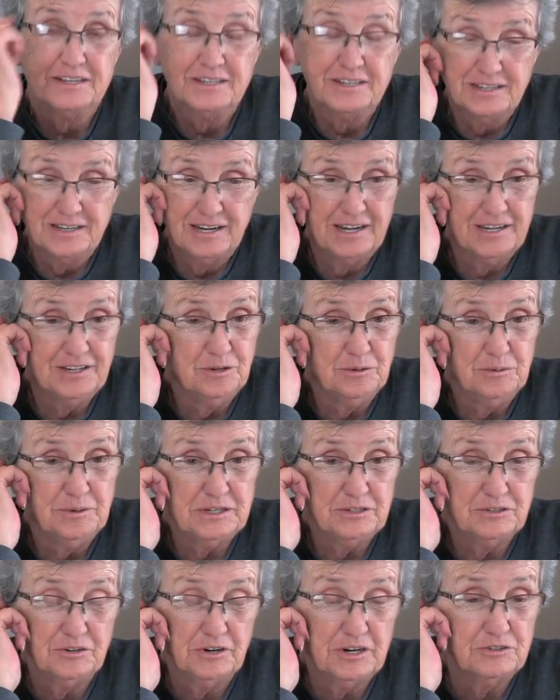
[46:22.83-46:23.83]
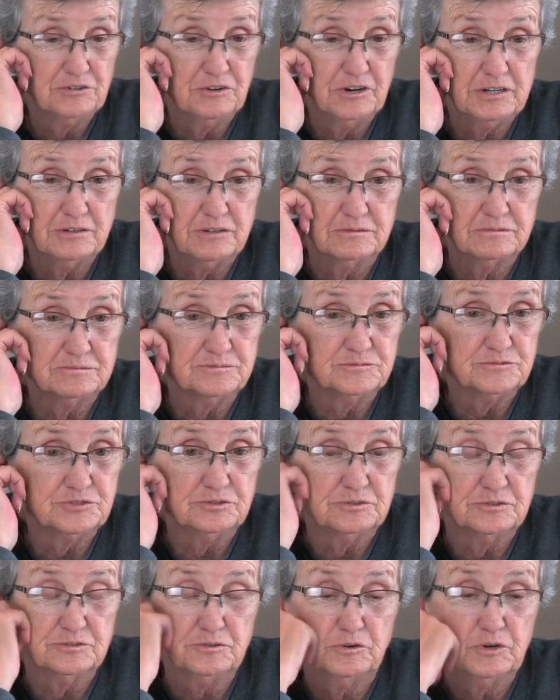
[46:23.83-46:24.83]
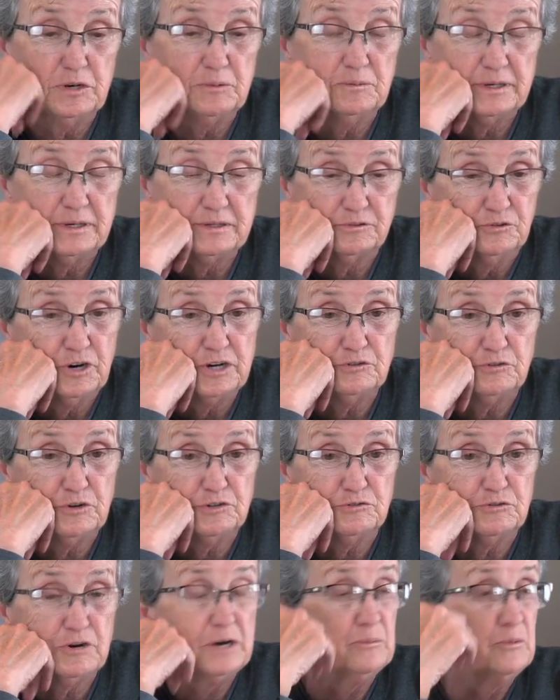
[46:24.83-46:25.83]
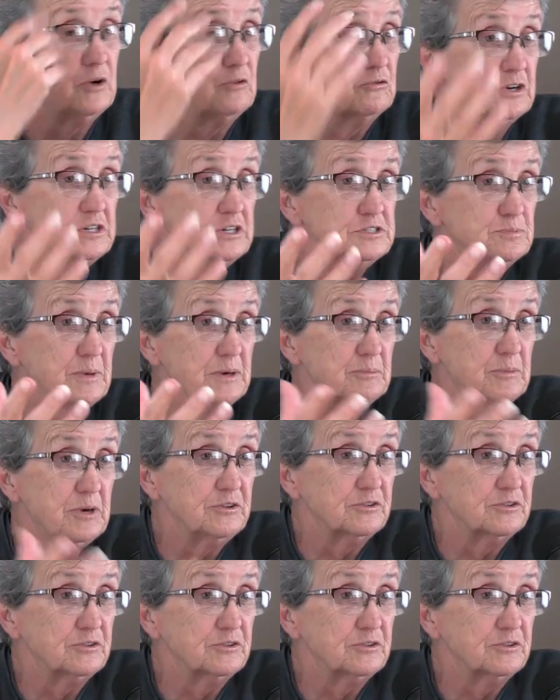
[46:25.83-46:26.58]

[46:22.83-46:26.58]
I know my great great grandma raised my mother,